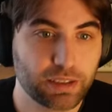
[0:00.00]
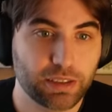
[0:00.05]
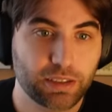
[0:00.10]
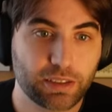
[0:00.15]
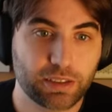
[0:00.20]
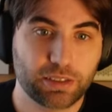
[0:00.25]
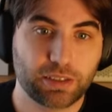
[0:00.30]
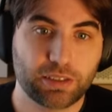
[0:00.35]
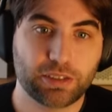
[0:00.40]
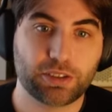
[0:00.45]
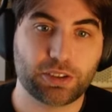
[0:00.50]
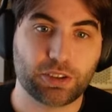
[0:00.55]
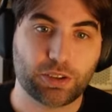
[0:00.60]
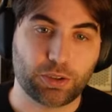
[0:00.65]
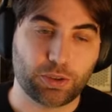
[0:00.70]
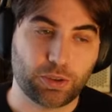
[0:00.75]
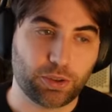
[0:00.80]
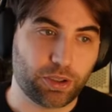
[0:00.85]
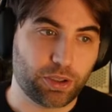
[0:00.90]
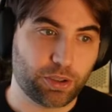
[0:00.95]

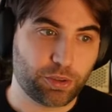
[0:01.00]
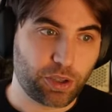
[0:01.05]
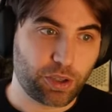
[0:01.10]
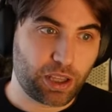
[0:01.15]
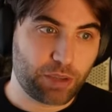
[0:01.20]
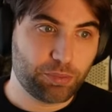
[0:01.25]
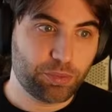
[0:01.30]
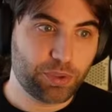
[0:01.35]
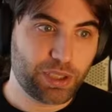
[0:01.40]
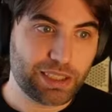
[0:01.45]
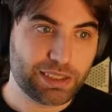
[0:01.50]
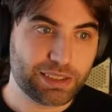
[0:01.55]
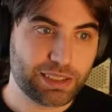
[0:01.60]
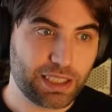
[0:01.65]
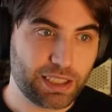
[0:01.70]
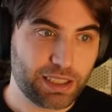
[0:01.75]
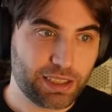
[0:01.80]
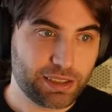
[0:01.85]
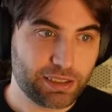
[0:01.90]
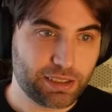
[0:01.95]
So I'm very
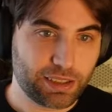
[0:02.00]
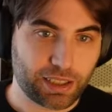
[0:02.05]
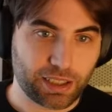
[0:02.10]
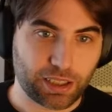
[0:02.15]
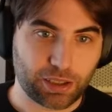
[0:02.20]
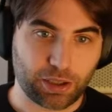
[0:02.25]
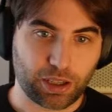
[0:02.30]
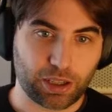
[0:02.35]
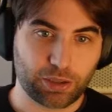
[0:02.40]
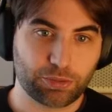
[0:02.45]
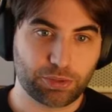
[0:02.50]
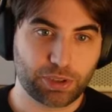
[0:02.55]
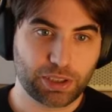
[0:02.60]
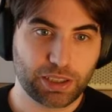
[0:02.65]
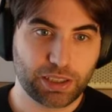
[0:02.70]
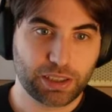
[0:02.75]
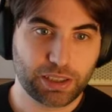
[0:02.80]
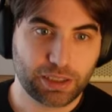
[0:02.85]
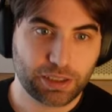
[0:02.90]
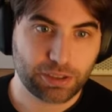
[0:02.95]
excited. I'm
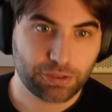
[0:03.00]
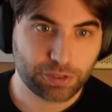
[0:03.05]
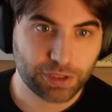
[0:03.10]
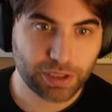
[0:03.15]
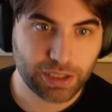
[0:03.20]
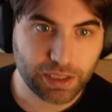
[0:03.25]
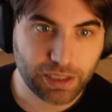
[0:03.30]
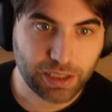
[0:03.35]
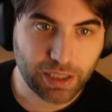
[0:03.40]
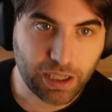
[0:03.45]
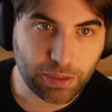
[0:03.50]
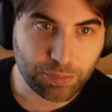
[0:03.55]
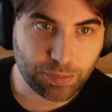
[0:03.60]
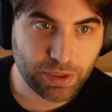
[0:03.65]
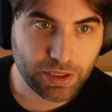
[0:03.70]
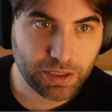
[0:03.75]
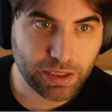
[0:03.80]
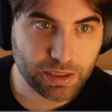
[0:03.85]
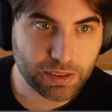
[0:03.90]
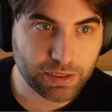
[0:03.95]
really, really happy that